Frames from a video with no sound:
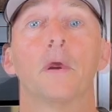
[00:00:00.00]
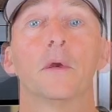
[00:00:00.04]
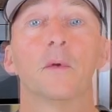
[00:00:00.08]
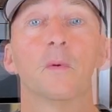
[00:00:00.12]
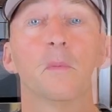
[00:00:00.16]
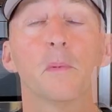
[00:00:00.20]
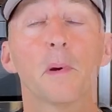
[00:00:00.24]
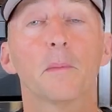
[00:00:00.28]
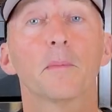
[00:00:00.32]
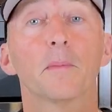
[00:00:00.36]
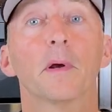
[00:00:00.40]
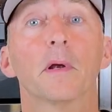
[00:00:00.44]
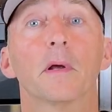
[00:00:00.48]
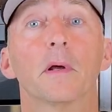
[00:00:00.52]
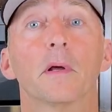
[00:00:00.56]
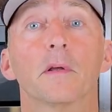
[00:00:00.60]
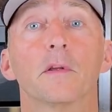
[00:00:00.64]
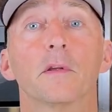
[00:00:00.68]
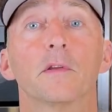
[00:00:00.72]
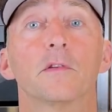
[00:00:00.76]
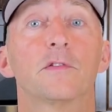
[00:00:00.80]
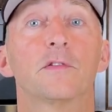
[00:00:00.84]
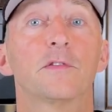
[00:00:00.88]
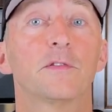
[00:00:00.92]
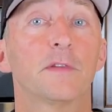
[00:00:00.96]
Remember,
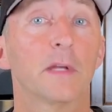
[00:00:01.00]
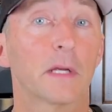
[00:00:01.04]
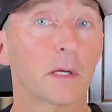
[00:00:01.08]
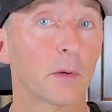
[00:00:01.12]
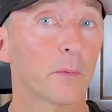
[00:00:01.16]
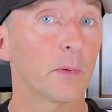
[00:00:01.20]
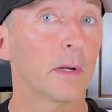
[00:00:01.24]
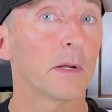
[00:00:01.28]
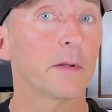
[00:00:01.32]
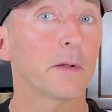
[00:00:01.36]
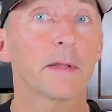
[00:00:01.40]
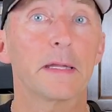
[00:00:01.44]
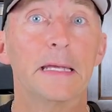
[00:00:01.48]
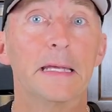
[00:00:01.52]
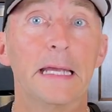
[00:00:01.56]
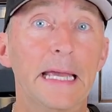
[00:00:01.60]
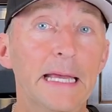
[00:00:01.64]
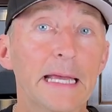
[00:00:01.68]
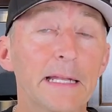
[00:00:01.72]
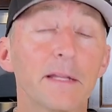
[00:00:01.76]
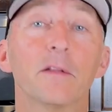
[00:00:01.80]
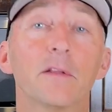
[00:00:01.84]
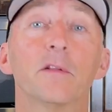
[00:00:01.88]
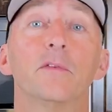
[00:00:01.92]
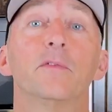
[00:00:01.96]
stick around to the end of